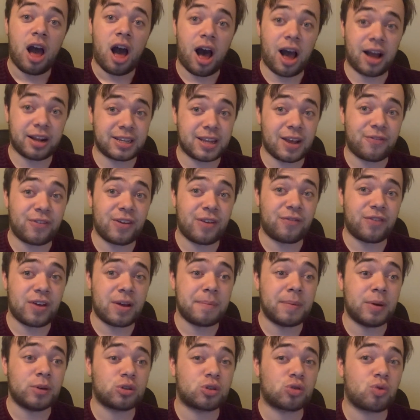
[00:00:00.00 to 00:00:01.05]
I definitely
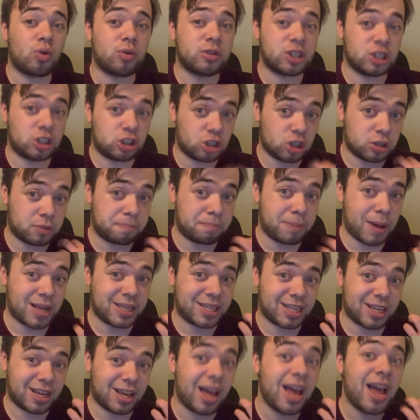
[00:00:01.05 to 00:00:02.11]
think Millwall scores is just
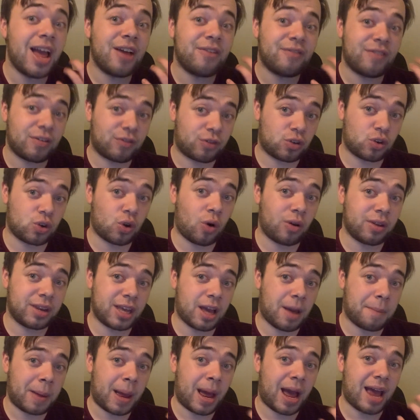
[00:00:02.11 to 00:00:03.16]
better. They've got
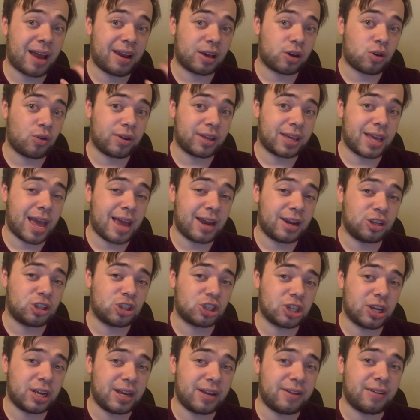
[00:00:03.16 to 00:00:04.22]
the upper hand, they've got the
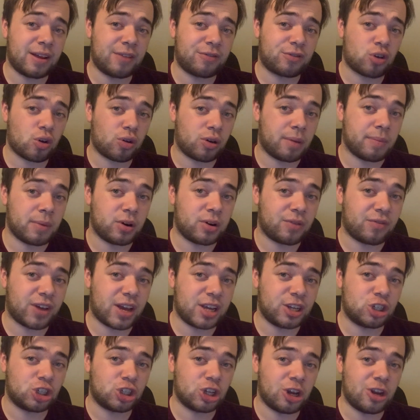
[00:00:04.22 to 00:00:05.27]
energy, they've got the
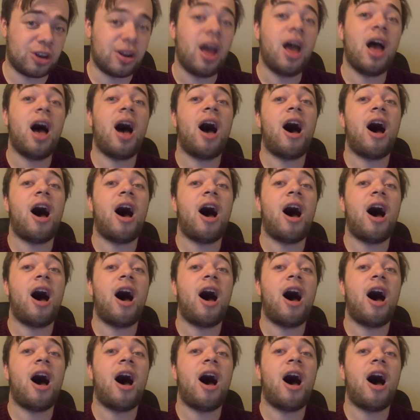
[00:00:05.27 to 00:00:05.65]
motivation.